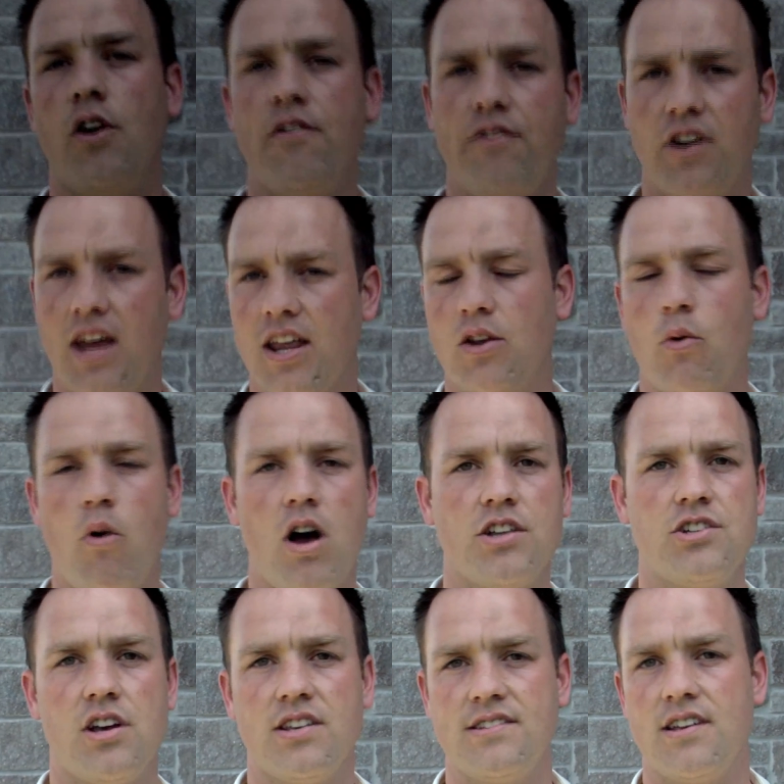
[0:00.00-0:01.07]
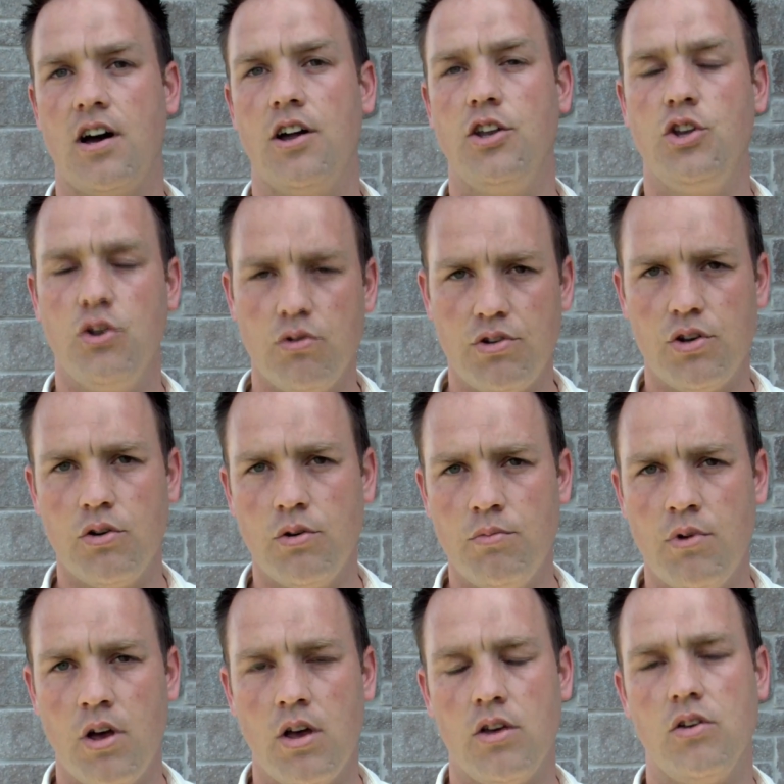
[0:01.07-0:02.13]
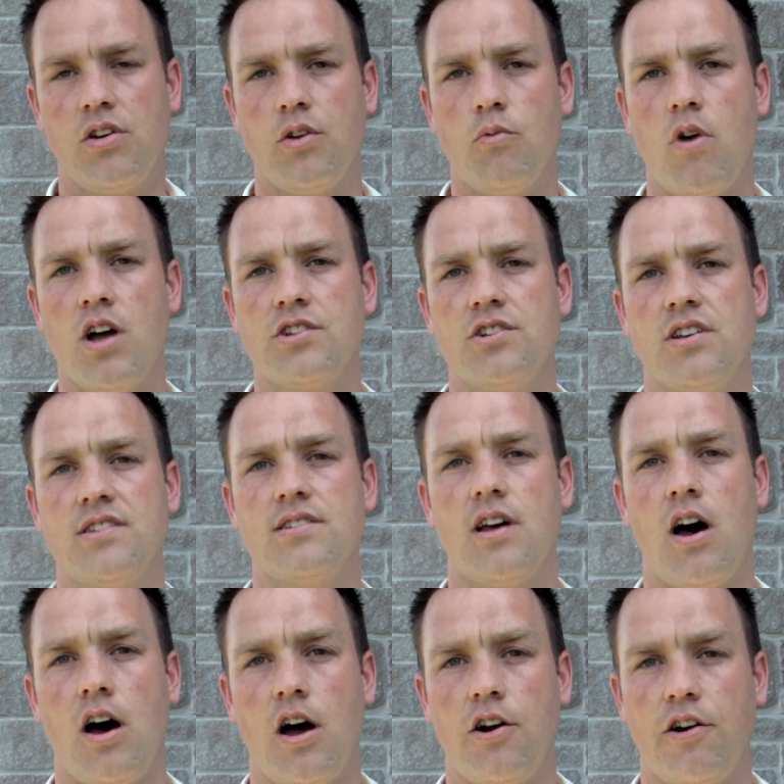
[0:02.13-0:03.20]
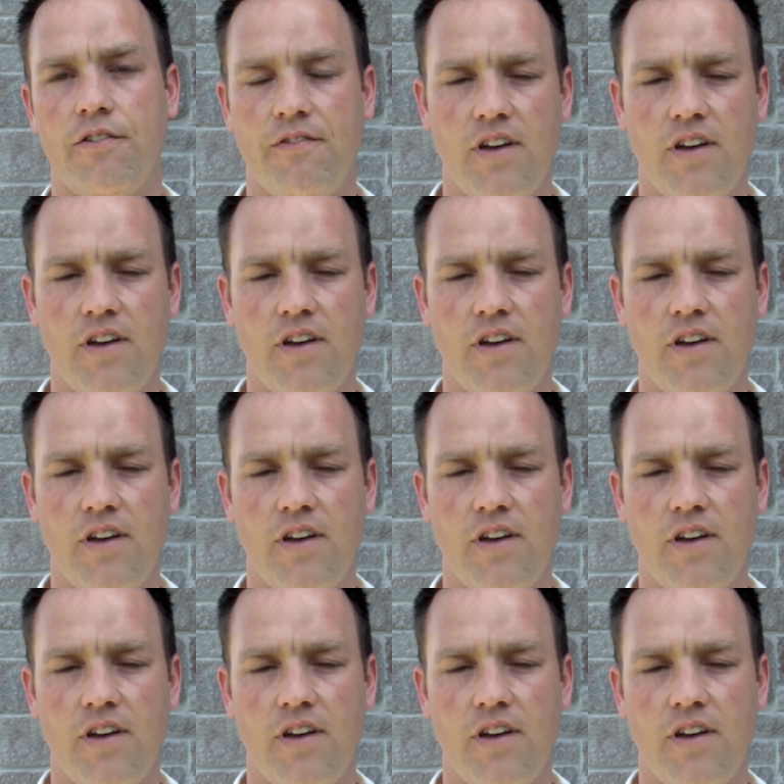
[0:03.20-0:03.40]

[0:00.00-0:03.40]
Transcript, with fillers: don't forget to watch us on YouTube. You can watch us on our